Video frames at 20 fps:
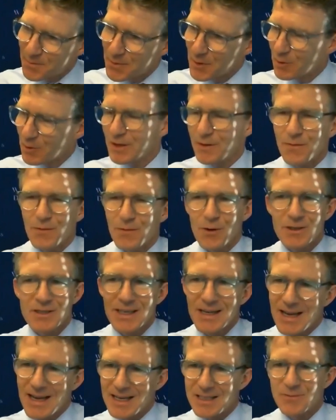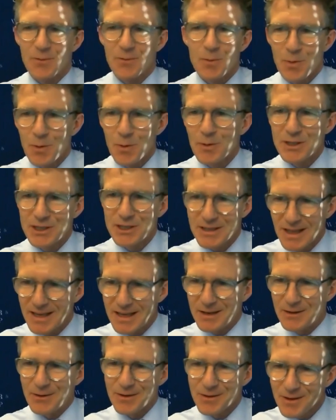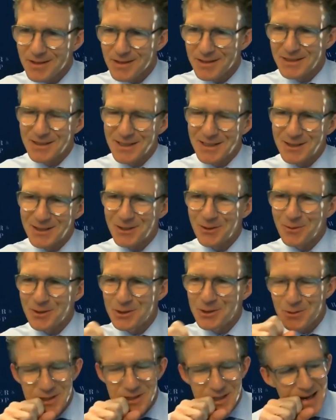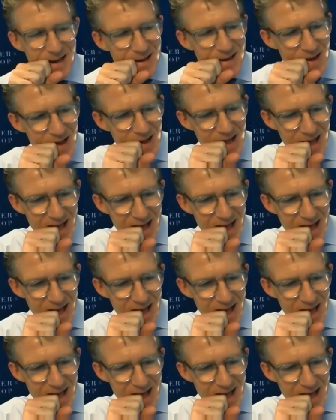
build it first and ask for permission later is essentially what you say.